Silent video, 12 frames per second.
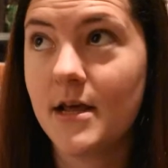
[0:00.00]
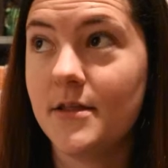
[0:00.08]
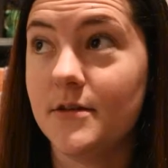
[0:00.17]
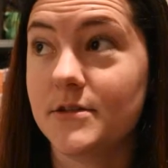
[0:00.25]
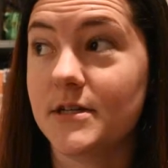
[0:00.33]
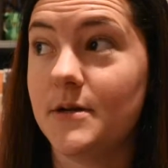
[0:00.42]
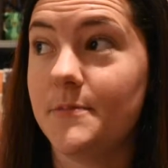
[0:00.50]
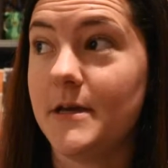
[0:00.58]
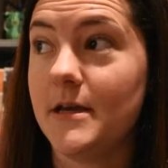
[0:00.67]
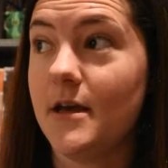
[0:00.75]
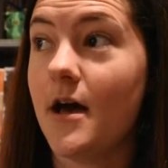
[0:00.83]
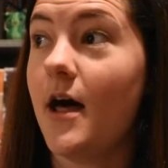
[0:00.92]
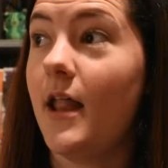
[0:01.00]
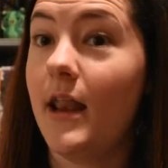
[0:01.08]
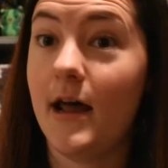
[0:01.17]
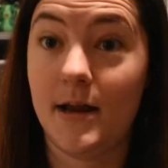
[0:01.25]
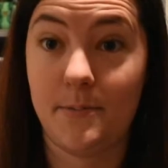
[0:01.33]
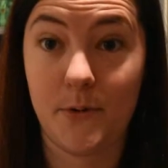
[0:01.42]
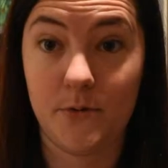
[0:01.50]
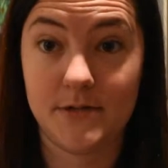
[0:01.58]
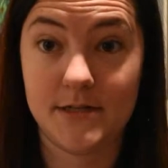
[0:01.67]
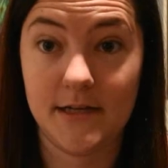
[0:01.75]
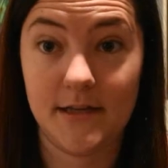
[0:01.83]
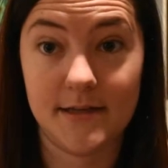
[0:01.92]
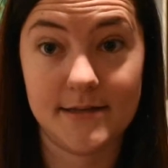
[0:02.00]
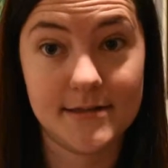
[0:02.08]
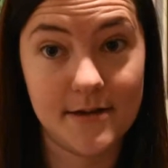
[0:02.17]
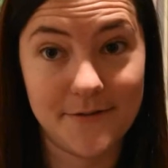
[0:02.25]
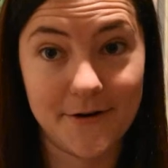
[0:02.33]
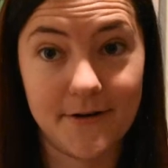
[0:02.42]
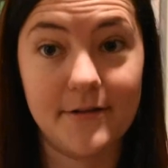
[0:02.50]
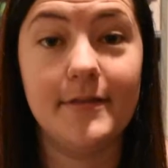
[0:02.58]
There's going to be a lot of posting this summer.